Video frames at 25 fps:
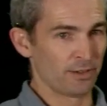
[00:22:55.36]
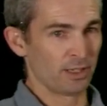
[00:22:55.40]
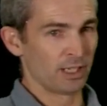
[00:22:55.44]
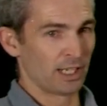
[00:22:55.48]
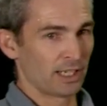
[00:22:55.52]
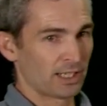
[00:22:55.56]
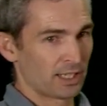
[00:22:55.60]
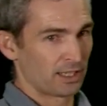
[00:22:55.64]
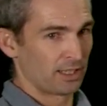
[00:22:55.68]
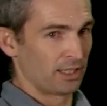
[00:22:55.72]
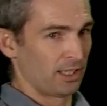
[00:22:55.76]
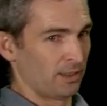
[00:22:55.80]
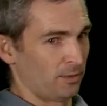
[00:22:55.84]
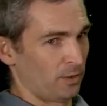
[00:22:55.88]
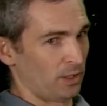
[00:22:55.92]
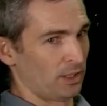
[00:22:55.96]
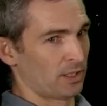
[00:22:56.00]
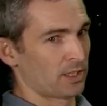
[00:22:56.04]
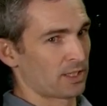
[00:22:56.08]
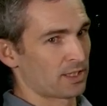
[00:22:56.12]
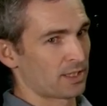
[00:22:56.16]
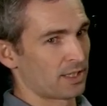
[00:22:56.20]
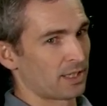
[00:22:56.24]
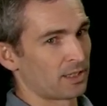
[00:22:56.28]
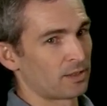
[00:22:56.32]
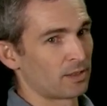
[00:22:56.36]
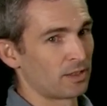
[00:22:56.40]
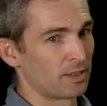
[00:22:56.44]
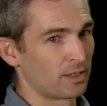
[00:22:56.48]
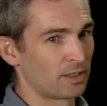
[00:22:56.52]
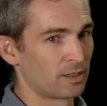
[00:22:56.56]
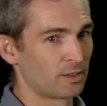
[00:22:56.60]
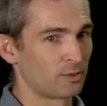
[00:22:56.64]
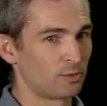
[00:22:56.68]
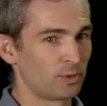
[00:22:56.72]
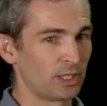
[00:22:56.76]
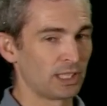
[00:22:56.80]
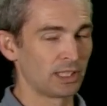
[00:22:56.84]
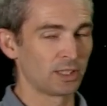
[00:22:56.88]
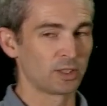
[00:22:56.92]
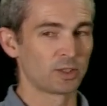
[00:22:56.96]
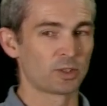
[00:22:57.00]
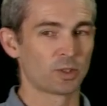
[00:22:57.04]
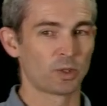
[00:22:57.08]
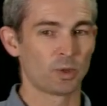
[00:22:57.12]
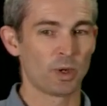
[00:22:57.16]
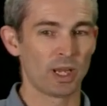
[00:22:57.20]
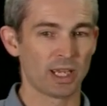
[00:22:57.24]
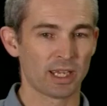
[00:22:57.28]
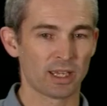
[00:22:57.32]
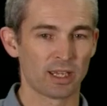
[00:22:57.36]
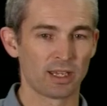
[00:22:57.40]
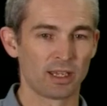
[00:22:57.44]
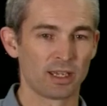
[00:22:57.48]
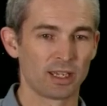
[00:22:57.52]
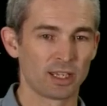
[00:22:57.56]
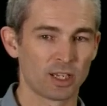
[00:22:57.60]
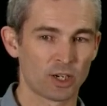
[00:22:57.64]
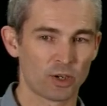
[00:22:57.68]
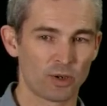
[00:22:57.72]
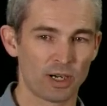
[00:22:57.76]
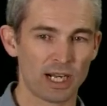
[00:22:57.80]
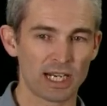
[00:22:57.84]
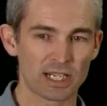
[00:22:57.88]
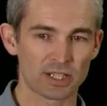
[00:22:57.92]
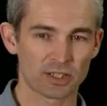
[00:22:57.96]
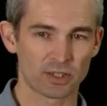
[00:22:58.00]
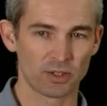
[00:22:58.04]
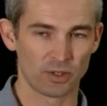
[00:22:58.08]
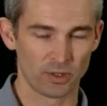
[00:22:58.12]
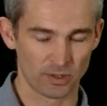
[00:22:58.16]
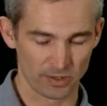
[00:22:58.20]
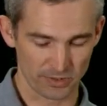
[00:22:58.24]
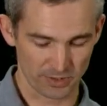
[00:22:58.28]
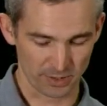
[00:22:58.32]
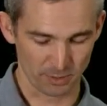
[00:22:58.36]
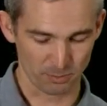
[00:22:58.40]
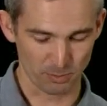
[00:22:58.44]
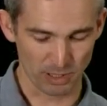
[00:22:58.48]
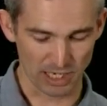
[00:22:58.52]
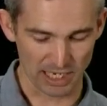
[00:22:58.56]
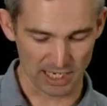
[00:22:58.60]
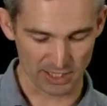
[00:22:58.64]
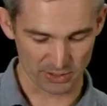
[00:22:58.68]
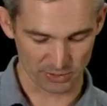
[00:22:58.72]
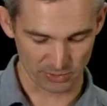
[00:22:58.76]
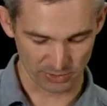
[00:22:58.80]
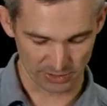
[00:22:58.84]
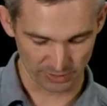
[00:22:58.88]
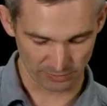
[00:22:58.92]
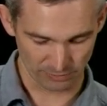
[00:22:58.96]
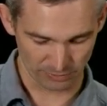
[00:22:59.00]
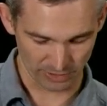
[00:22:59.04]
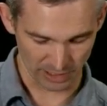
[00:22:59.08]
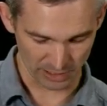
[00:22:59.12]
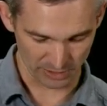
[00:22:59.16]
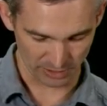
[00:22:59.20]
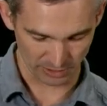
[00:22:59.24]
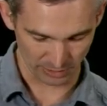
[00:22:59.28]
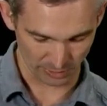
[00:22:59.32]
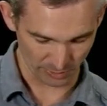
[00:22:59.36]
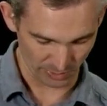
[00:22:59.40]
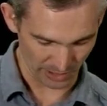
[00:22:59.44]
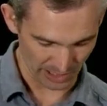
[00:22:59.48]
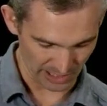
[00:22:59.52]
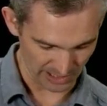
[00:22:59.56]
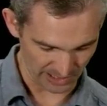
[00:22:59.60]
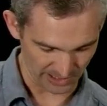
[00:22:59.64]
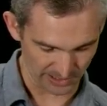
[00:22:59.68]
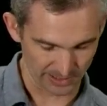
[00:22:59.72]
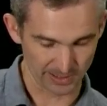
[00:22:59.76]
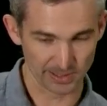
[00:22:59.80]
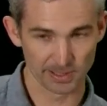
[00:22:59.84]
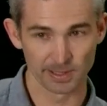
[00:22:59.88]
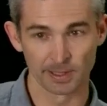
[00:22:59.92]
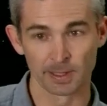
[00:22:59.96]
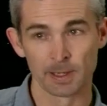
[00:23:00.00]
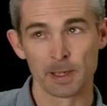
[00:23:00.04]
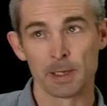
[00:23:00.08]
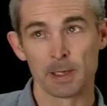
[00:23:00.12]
I can give you just a real quick crash course in partial differential equations.